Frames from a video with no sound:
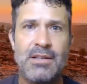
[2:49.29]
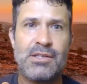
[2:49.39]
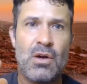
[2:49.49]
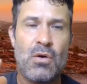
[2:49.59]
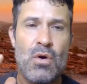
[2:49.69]

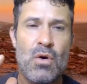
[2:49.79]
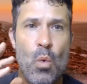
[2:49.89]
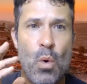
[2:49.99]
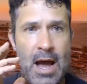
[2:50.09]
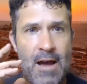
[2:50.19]
And
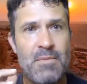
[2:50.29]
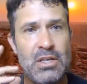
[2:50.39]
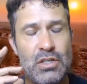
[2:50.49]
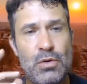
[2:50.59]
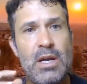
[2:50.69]
so, what
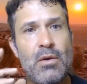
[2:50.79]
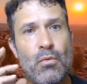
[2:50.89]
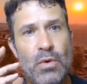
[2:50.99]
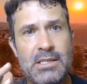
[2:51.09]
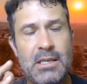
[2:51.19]
I've been
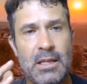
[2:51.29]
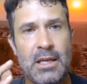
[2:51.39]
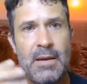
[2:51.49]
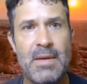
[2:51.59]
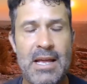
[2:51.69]
doing
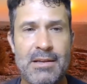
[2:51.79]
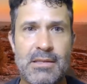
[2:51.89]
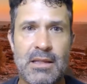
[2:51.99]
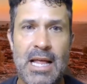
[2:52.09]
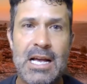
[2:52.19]
recently
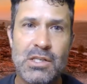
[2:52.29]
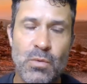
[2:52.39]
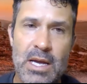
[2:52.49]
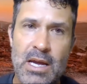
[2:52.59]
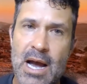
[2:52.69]
is
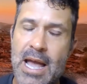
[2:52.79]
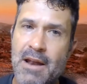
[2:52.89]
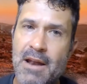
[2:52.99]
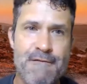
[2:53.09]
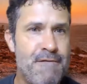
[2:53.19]
last week,
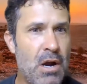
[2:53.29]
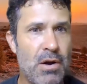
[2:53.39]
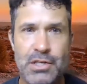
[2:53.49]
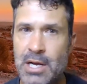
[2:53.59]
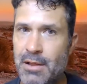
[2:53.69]
I had a
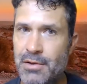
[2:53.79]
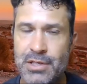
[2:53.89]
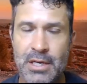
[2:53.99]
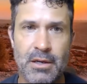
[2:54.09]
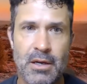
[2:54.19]
very
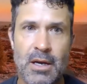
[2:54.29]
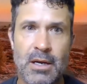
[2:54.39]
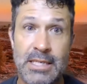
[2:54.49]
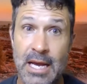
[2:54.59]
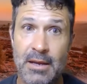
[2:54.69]
challenging
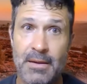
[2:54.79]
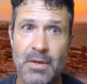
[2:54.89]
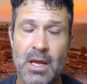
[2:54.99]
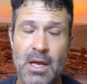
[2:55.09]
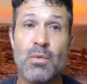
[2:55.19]
uh,
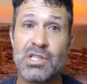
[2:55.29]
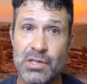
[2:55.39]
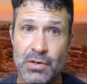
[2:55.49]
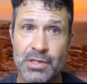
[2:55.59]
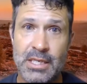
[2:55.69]
day. It
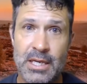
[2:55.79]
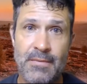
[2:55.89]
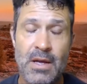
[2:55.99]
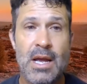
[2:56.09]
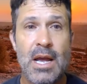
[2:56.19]
was
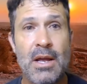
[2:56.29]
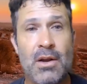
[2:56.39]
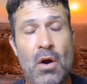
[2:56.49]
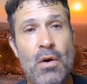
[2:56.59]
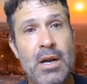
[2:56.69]
Thursday,
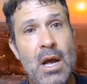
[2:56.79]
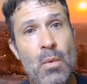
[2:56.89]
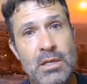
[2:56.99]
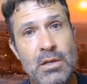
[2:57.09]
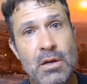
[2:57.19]
and Ari and
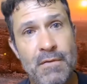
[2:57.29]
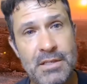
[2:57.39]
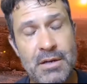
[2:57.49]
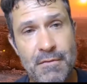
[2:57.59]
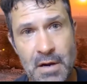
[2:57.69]
I went to go
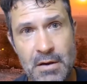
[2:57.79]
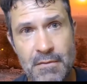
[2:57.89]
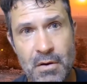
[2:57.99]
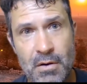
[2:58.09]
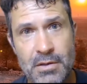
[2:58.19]
visit a
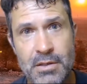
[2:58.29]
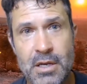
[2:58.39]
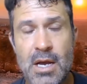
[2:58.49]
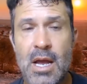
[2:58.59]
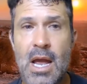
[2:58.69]
friend of
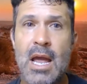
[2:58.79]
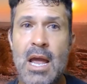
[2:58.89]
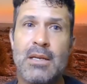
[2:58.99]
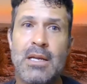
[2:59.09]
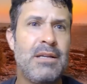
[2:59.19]
ours
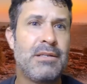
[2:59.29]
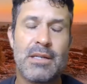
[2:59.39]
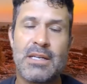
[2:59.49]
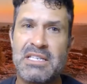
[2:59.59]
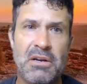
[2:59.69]
and
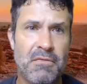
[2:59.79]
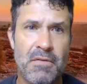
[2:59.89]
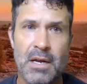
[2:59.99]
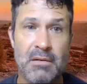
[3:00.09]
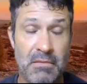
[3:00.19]
he's a
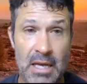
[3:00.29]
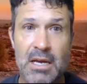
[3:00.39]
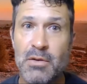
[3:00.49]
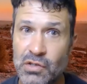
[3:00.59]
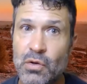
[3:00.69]
dear friend,
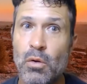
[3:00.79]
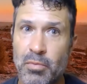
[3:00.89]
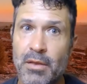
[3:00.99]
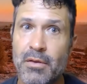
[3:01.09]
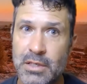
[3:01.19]
like a
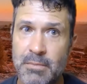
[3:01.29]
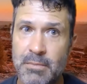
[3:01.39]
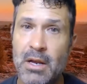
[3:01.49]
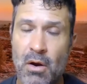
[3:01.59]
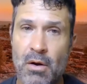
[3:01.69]
soul brother
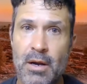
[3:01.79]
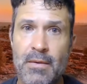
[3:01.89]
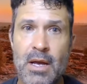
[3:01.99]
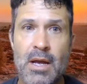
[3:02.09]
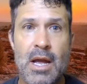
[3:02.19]
me and
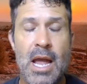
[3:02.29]
Ari.